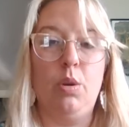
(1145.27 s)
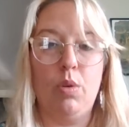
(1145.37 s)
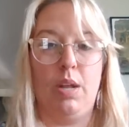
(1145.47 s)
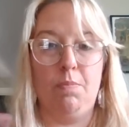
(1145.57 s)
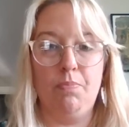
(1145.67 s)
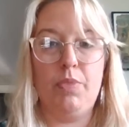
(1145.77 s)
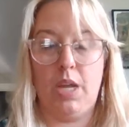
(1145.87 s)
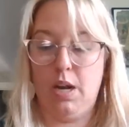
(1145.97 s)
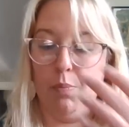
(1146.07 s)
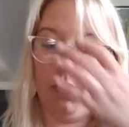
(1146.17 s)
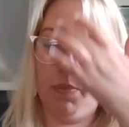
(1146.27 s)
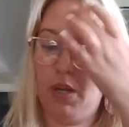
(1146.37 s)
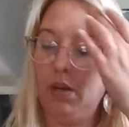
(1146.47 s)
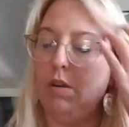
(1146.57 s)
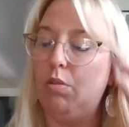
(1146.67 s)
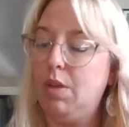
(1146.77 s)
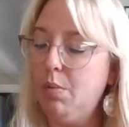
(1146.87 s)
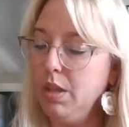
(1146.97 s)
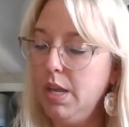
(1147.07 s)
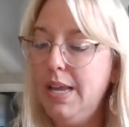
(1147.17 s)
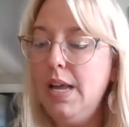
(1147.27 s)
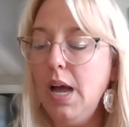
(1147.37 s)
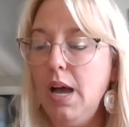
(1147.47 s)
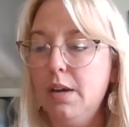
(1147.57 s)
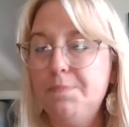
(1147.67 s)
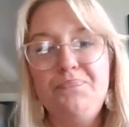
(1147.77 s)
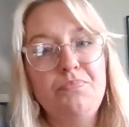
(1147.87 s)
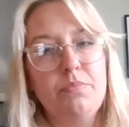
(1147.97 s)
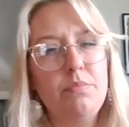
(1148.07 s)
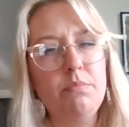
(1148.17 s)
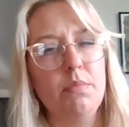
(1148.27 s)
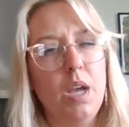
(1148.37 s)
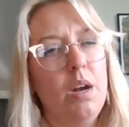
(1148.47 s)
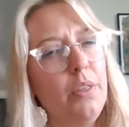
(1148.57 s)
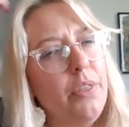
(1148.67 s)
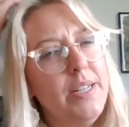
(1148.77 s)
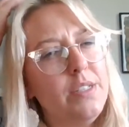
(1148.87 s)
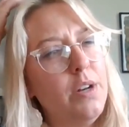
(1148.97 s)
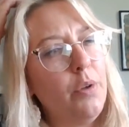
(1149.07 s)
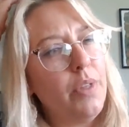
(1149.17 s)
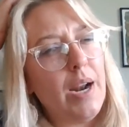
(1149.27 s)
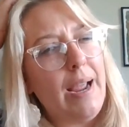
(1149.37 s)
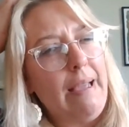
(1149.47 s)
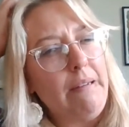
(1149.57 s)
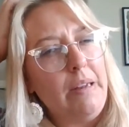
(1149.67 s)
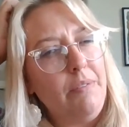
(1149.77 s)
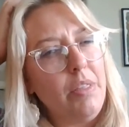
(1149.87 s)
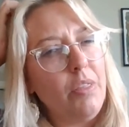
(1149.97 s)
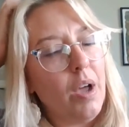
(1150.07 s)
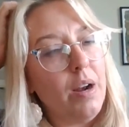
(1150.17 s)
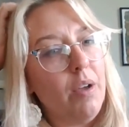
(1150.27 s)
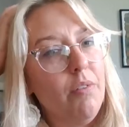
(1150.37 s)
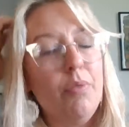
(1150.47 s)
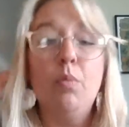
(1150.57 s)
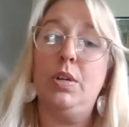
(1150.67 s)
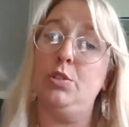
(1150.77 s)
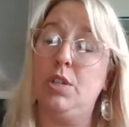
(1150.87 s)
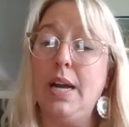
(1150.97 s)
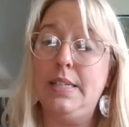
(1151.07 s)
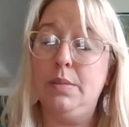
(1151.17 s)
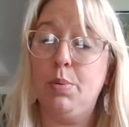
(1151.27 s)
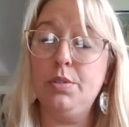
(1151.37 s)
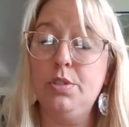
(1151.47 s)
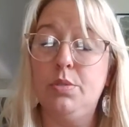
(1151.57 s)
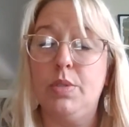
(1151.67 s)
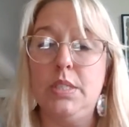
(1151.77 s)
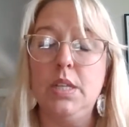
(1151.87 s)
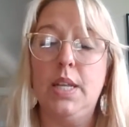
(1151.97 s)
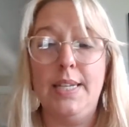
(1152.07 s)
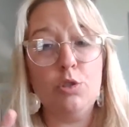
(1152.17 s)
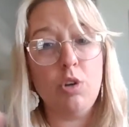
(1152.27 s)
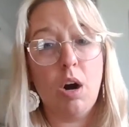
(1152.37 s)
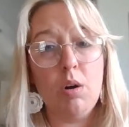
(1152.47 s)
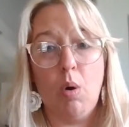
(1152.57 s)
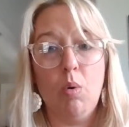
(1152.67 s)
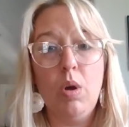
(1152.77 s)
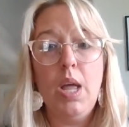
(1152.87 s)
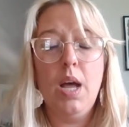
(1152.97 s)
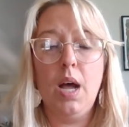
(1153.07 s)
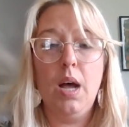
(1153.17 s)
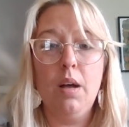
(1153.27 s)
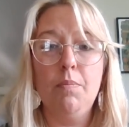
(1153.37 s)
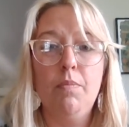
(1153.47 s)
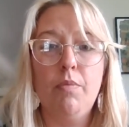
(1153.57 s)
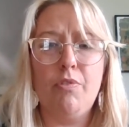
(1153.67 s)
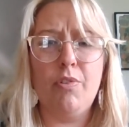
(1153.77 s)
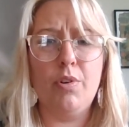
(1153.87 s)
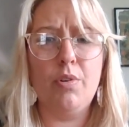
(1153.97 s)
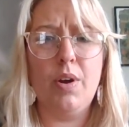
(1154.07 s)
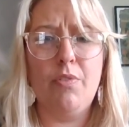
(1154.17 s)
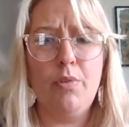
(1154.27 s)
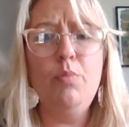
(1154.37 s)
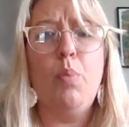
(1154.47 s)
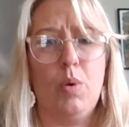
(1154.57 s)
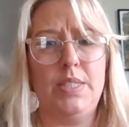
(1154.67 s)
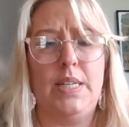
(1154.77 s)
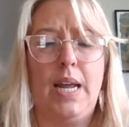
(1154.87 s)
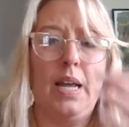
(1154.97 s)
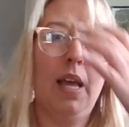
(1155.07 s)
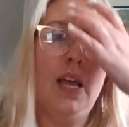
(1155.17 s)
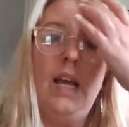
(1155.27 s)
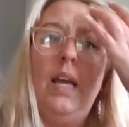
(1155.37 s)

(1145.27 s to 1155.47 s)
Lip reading: and you can help them, that you can do that with. Another thing to note that I hadn't even thought of, which I did purchase recently, is charcoal for food poisoning.